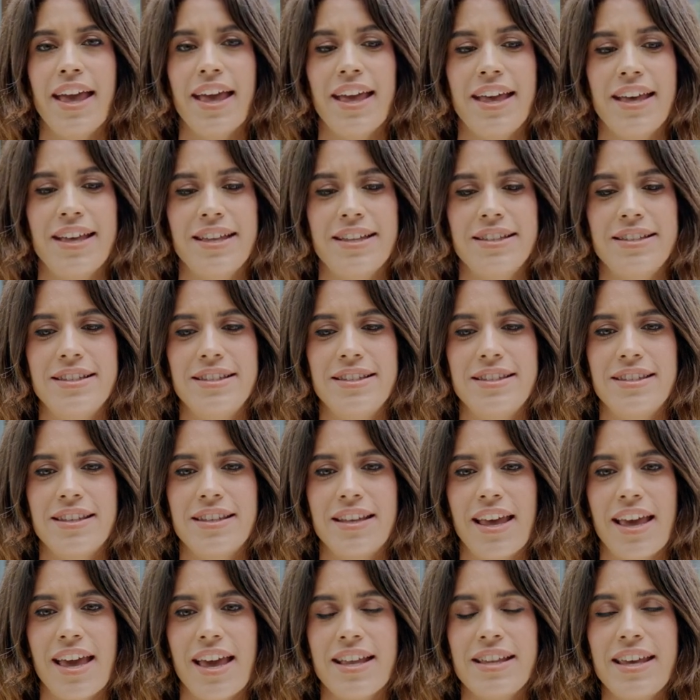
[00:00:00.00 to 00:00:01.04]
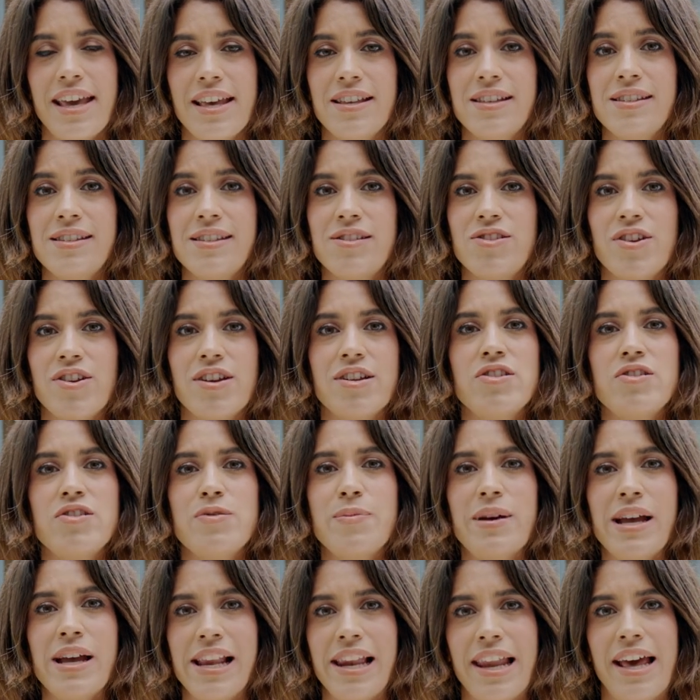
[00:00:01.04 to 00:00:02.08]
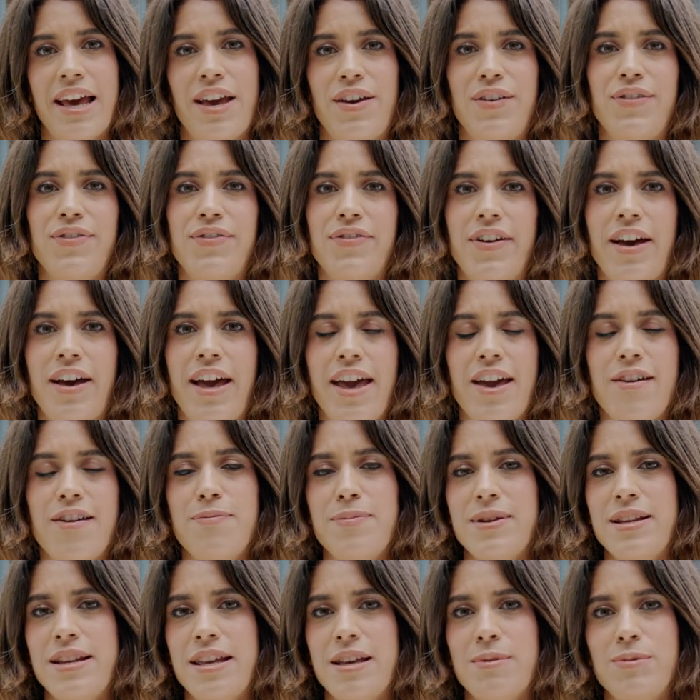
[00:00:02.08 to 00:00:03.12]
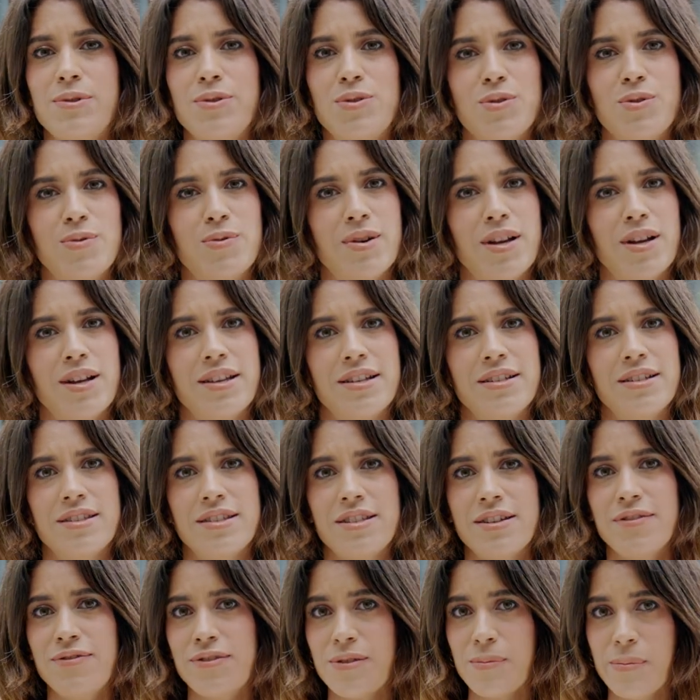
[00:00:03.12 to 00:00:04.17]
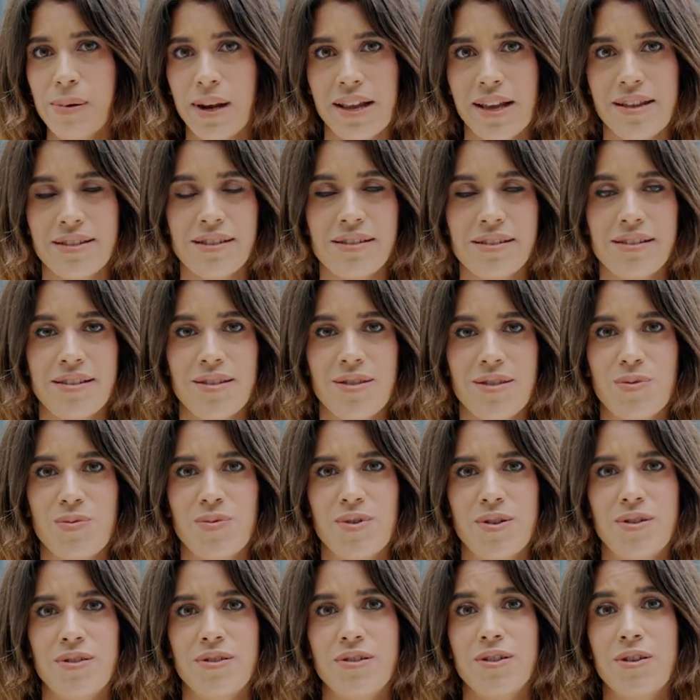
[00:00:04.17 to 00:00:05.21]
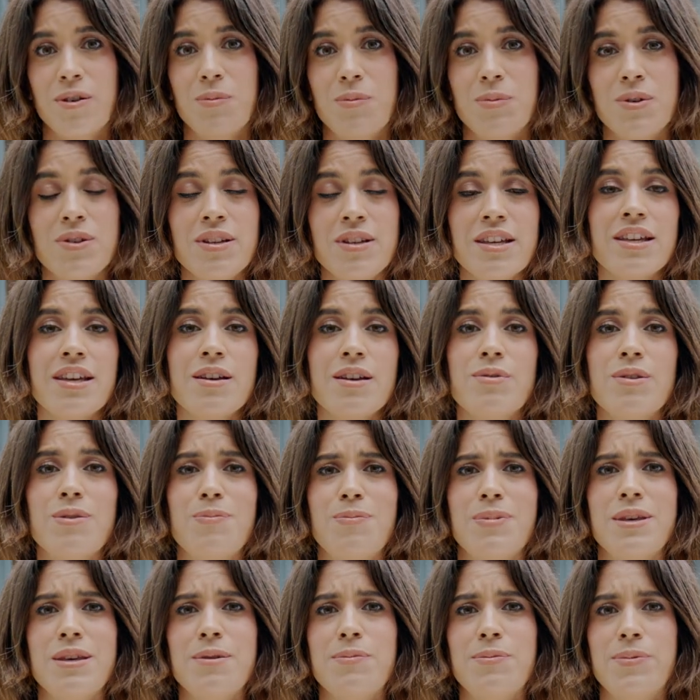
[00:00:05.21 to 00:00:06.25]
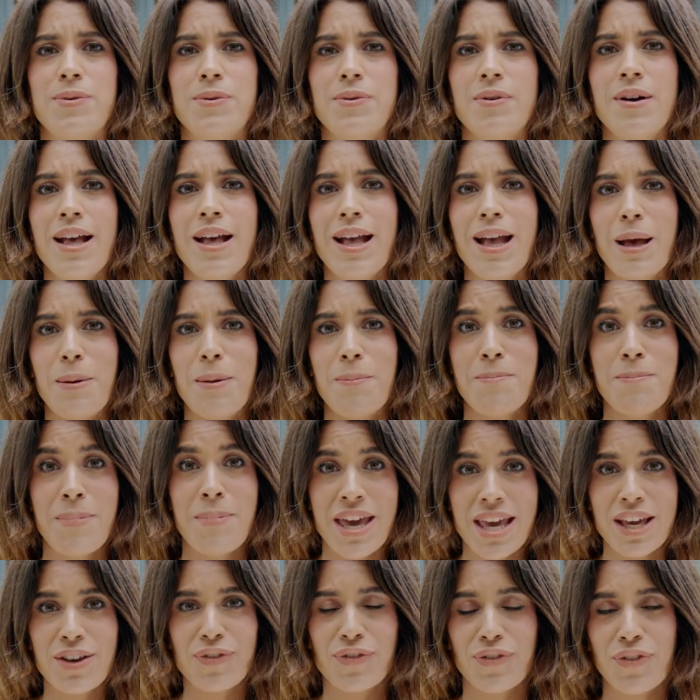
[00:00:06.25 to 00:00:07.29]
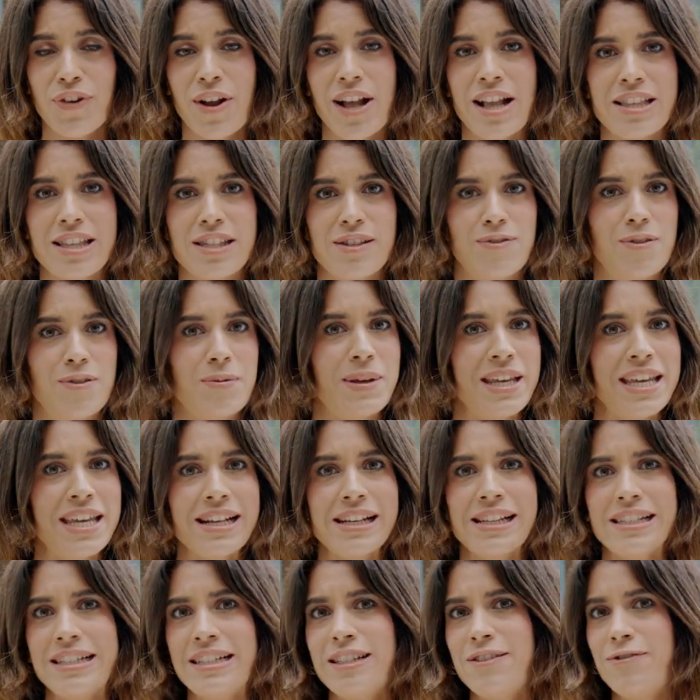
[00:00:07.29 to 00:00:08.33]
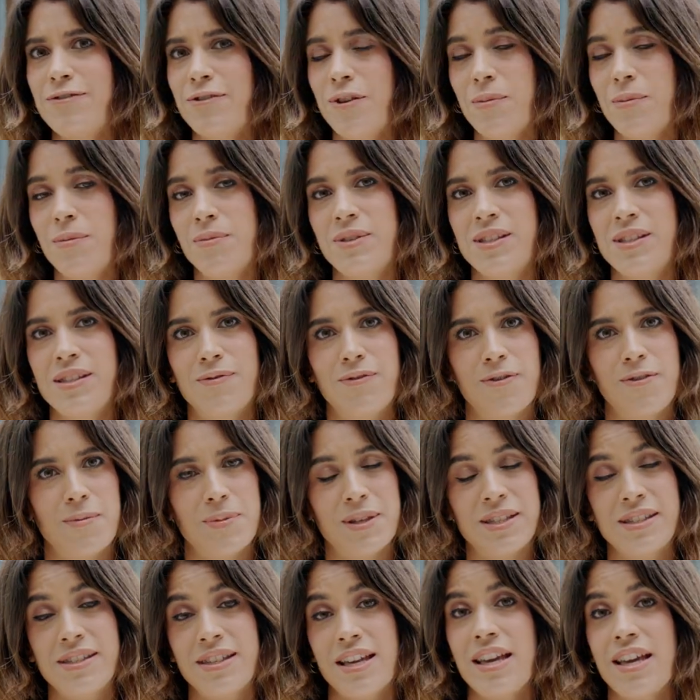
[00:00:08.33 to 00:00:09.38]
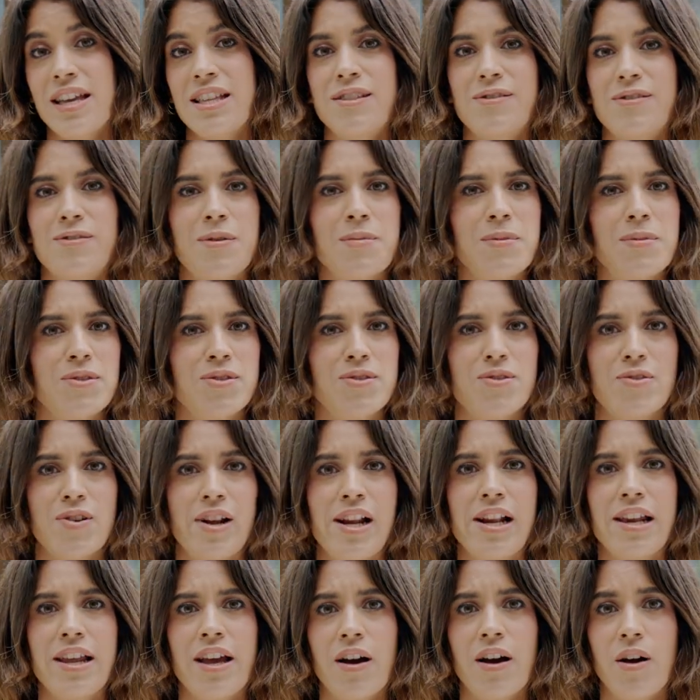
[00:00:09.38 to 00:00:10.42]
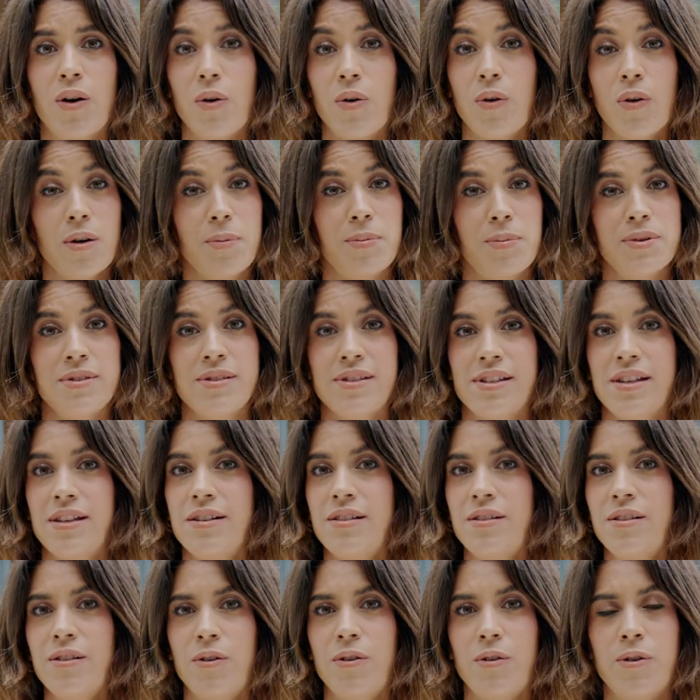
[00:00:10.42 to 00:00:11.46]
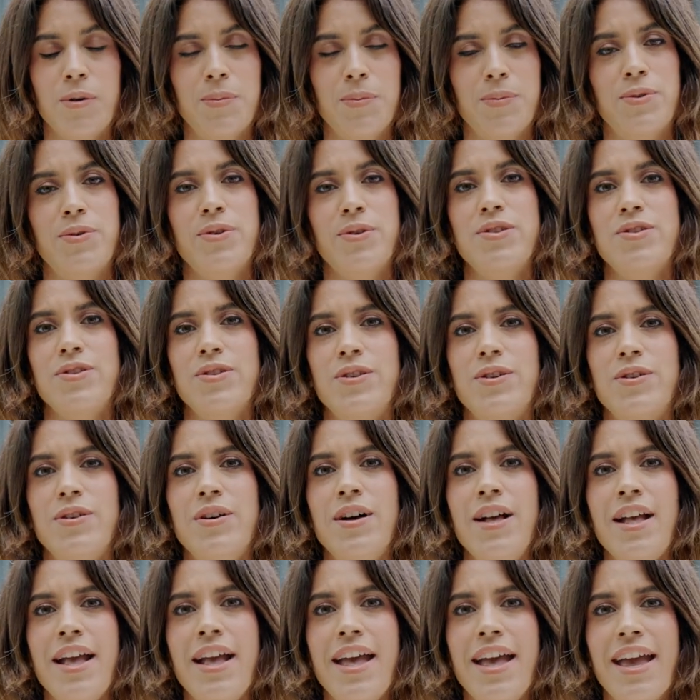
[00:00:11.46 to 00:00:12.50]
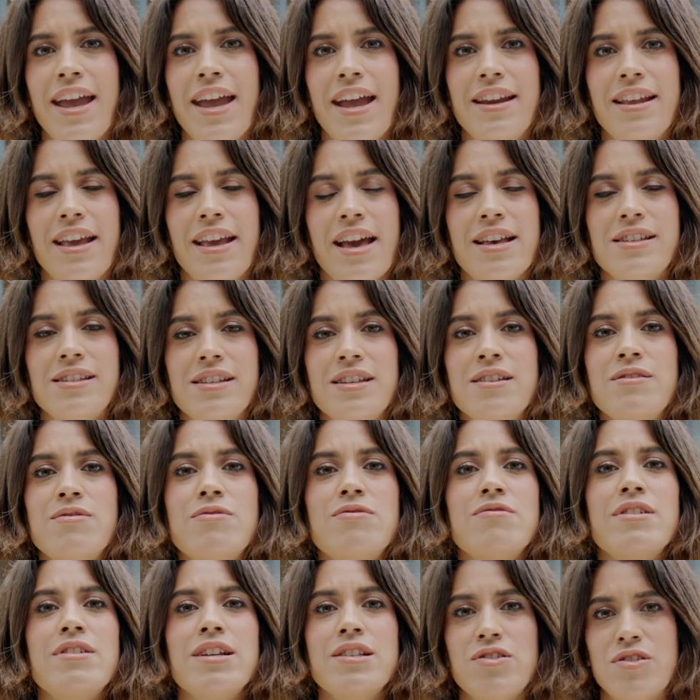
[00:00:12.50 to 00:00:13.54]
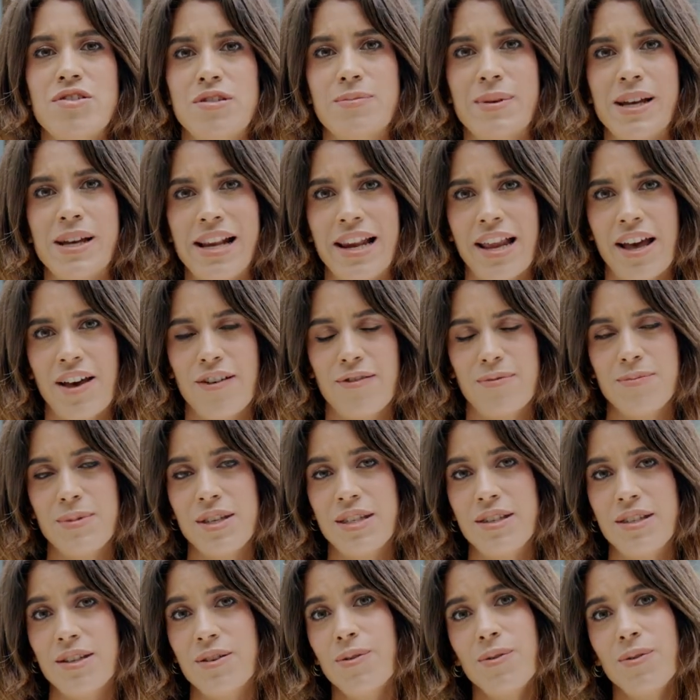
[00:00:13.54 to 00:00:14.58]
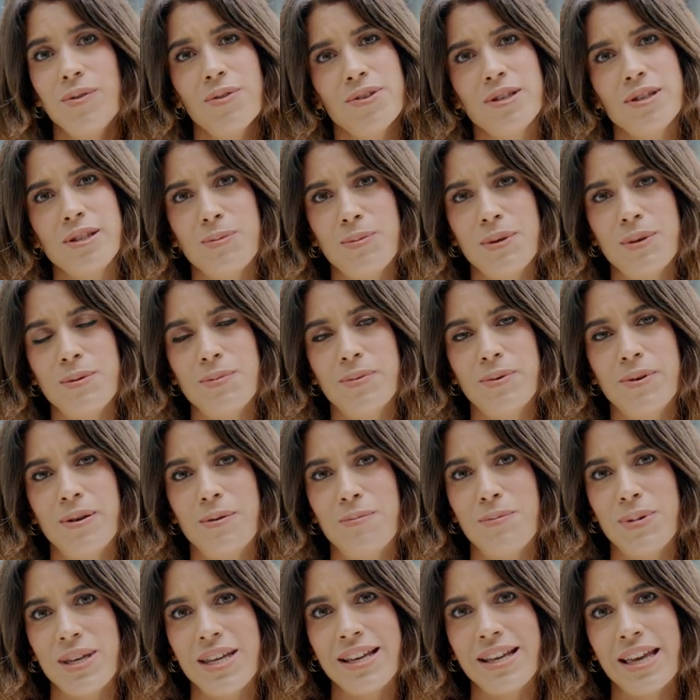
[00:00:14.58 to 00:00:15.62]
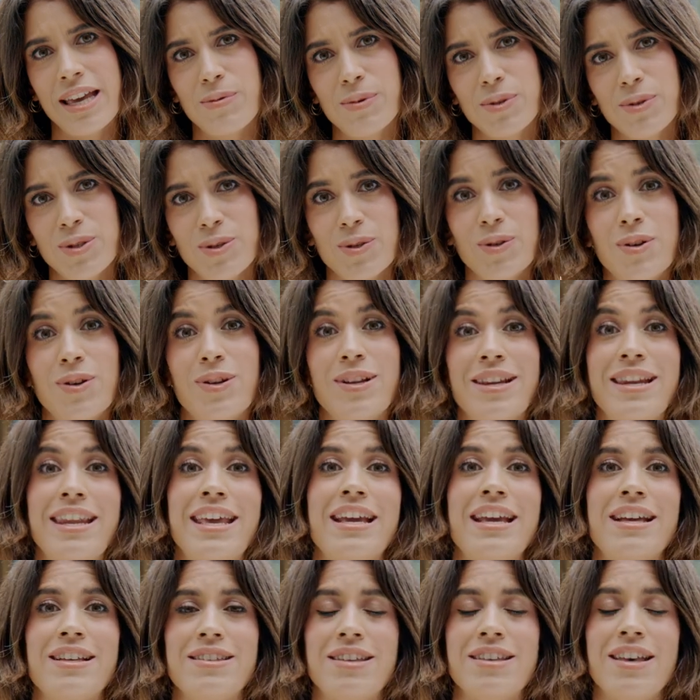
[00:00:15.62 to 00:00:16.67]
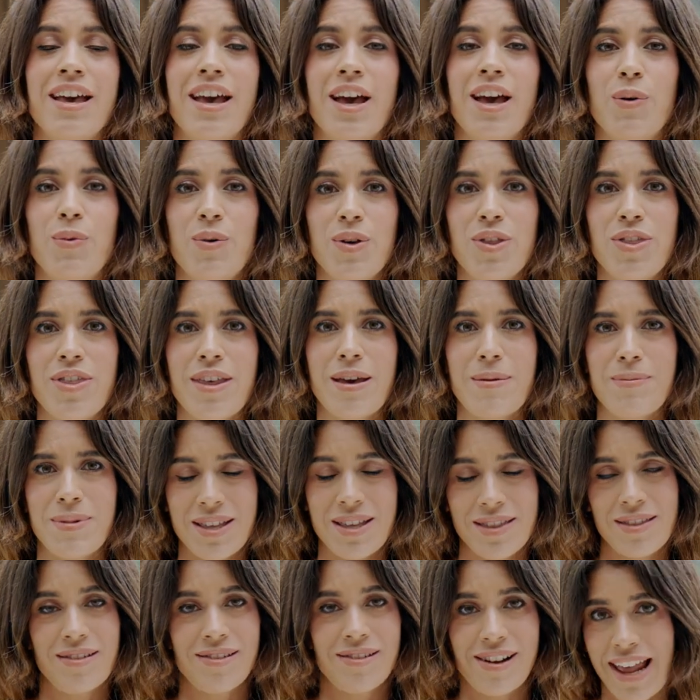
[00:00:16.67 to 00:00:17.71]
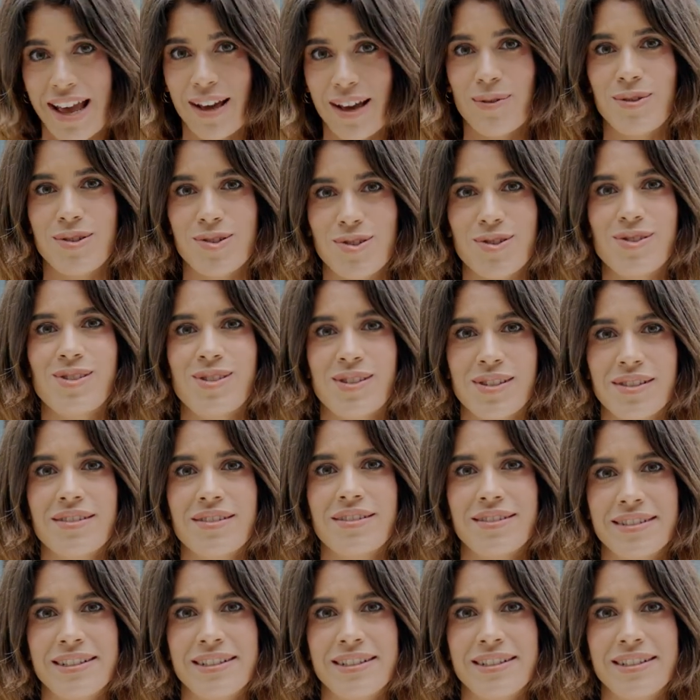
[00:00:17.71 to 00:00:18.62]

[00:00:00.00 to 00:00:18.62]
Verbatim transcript: and it has changed my life. I have been able to work in different places in the world, communicate with people, make friends from England, from, from the States, from Australia, or Brazil, or Portugal. And it has enriched my life, meeting all these people and being able to connect with them in their languages.